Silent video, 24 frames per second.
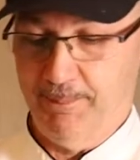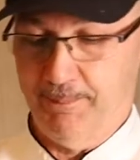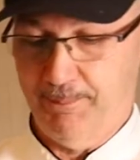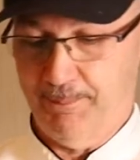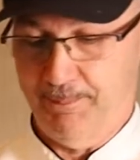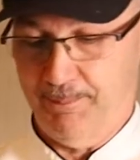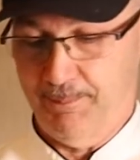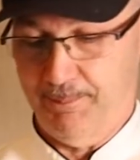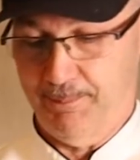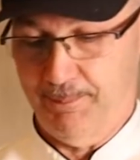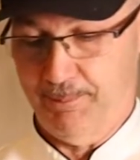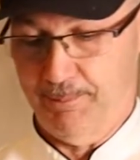
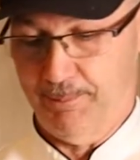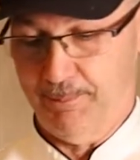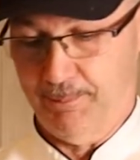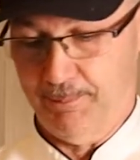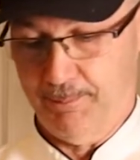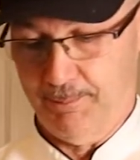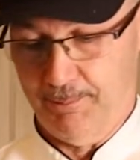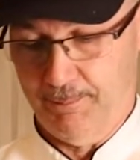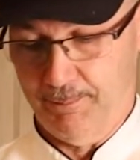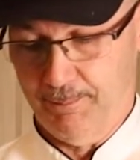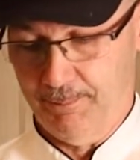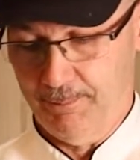
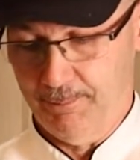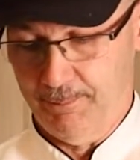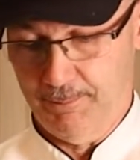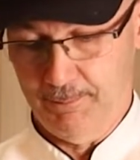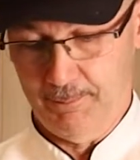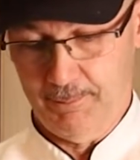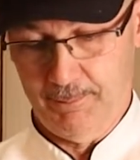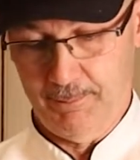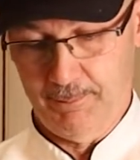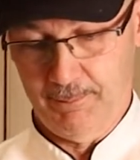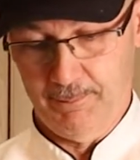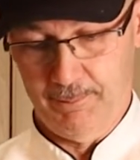
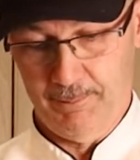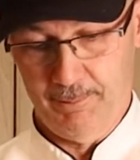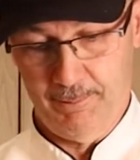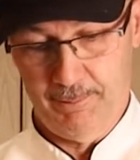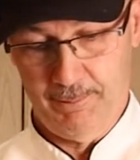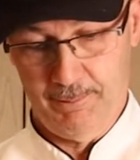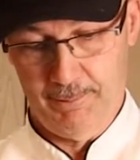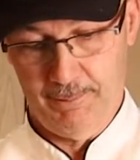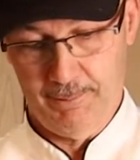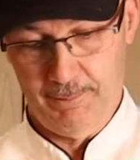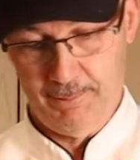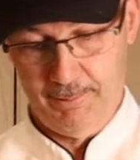
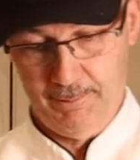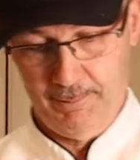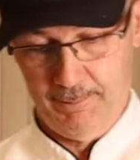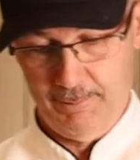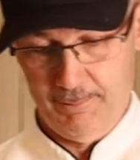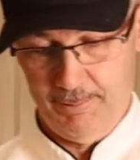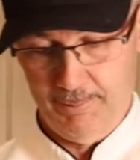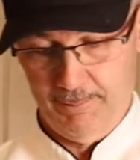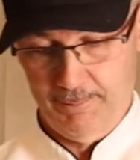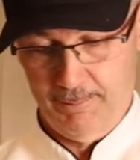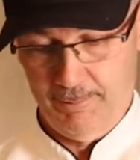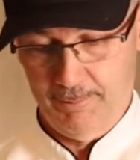
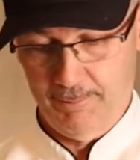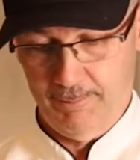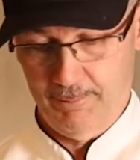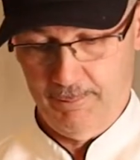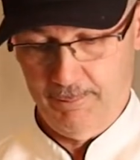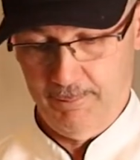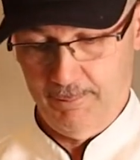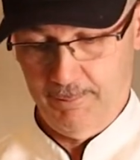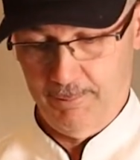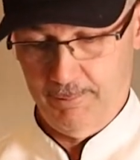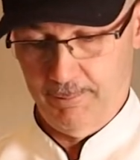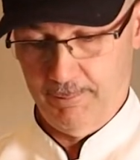
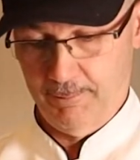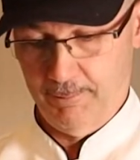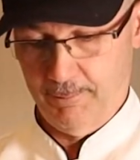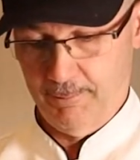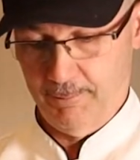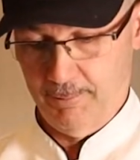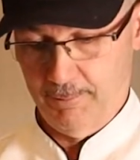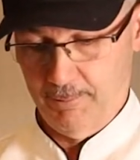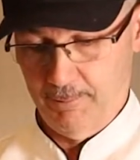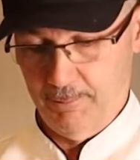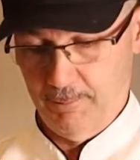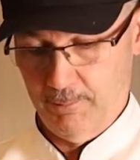
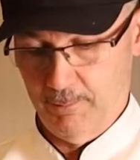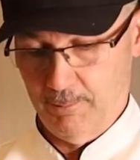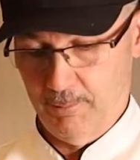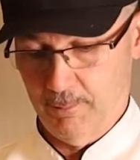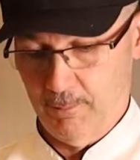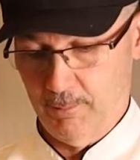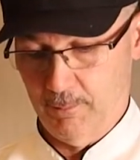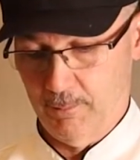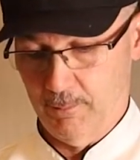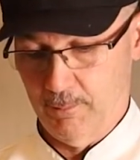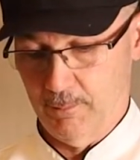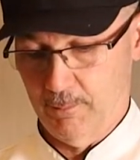
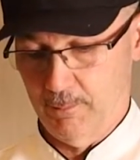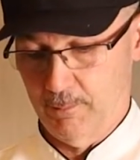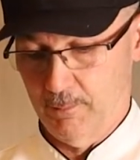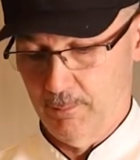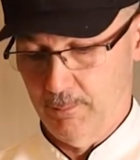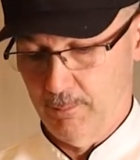(not speaking)